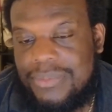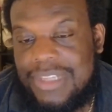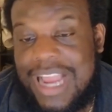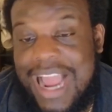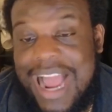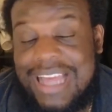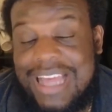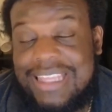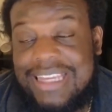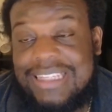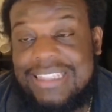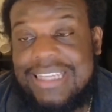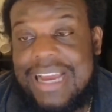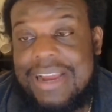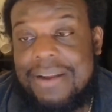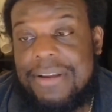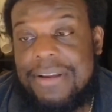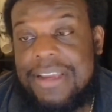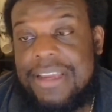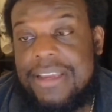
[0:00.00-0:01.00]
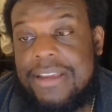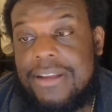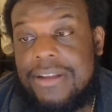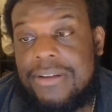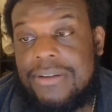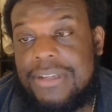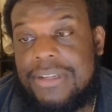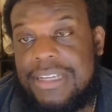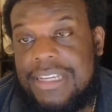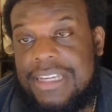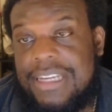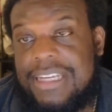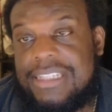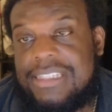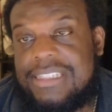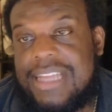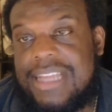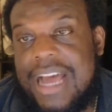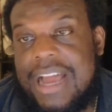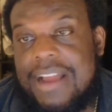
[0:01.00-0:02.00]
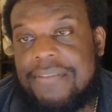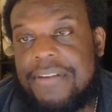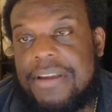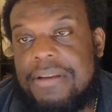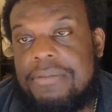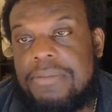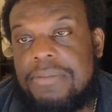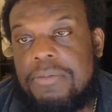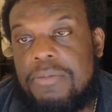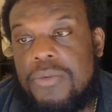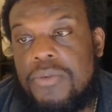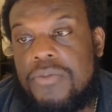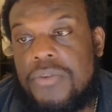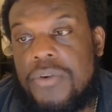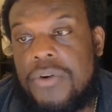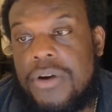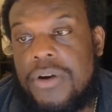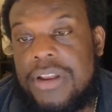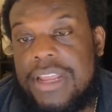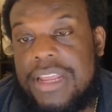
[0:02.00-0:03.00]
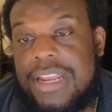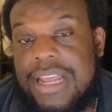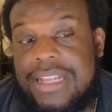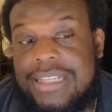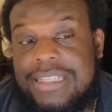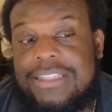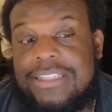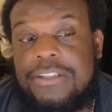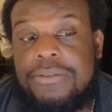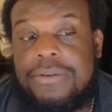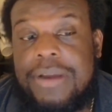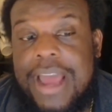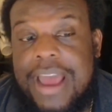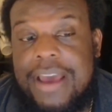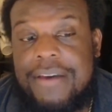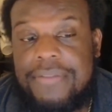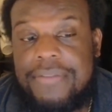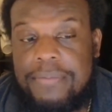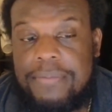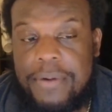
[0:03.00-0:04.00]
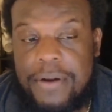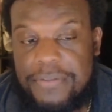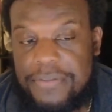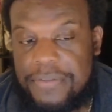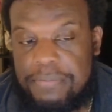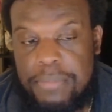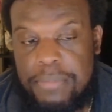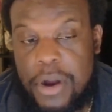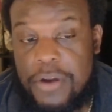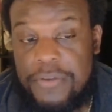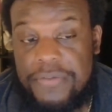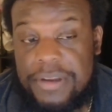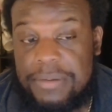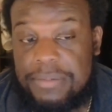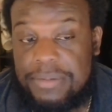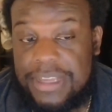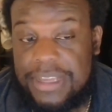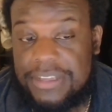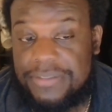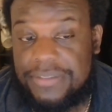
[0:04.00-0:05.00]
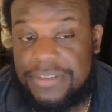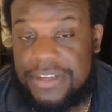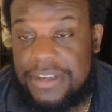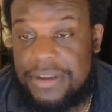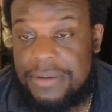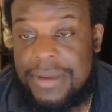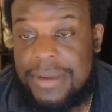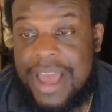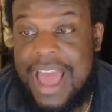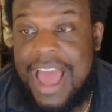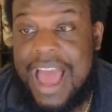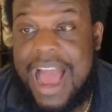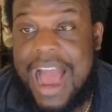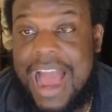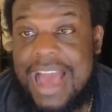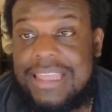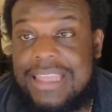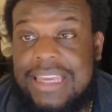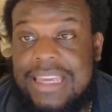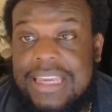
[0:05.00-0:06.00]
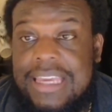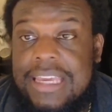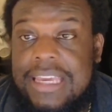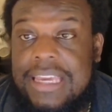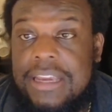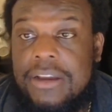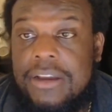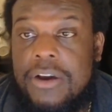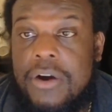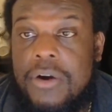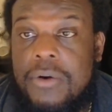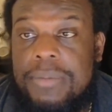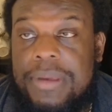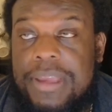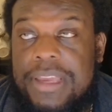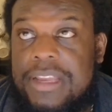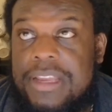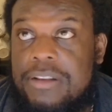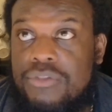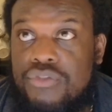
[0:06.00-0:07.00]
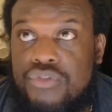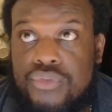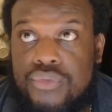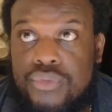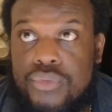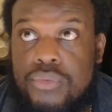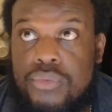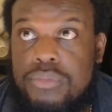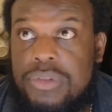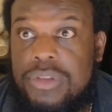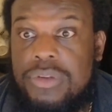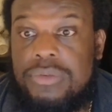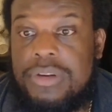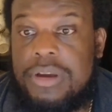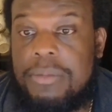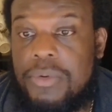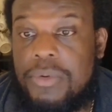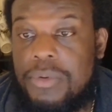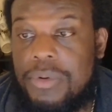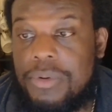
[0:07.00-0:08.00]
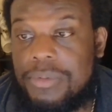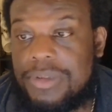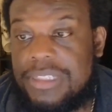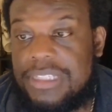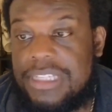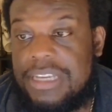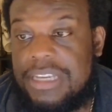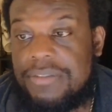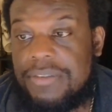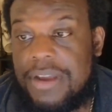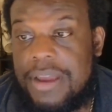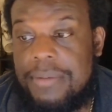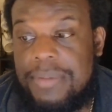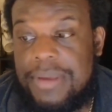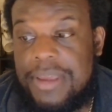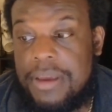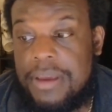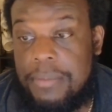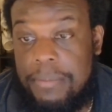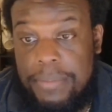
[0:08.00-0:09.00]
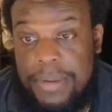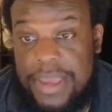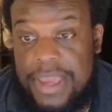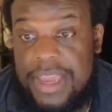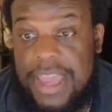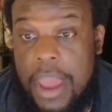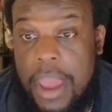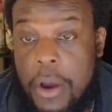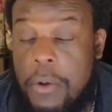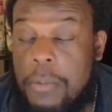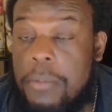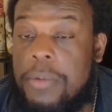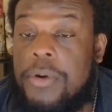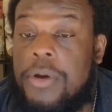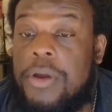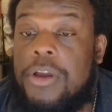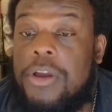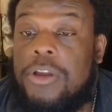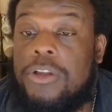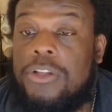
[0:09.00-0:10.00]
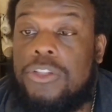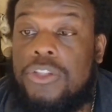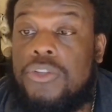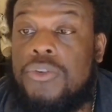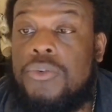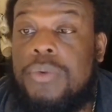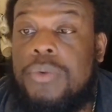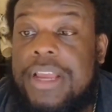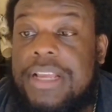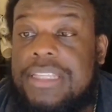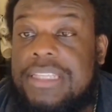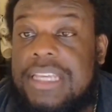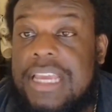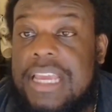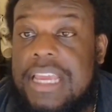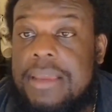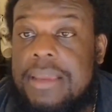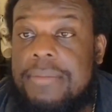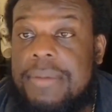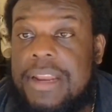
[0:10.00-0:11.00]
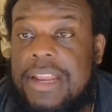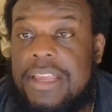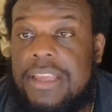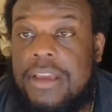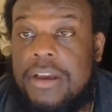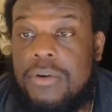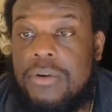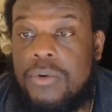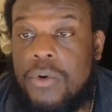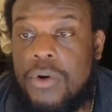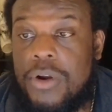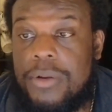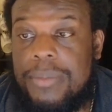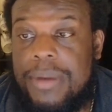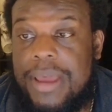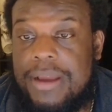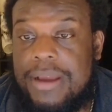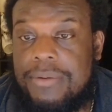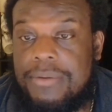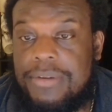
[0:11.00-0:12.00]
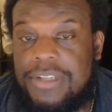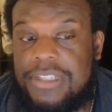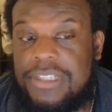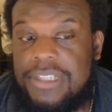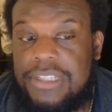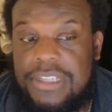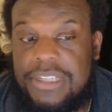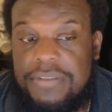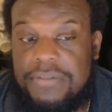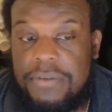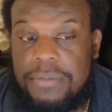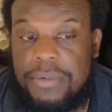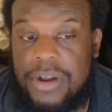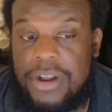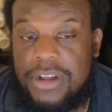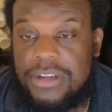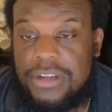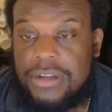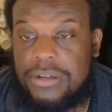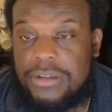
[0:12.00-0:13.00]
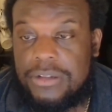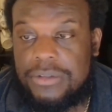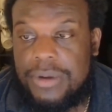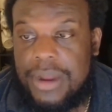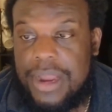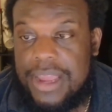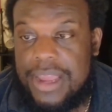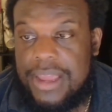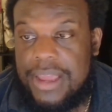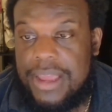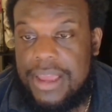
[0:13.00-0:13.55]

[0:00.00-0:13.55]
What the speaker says: I think Tyreek Hill, it's time for him to move on, and I do have the perfect place for him. I think he can go be a true blue number one receiver and be a big help to a team and a young quarterback, which is the Denver Broncos, right?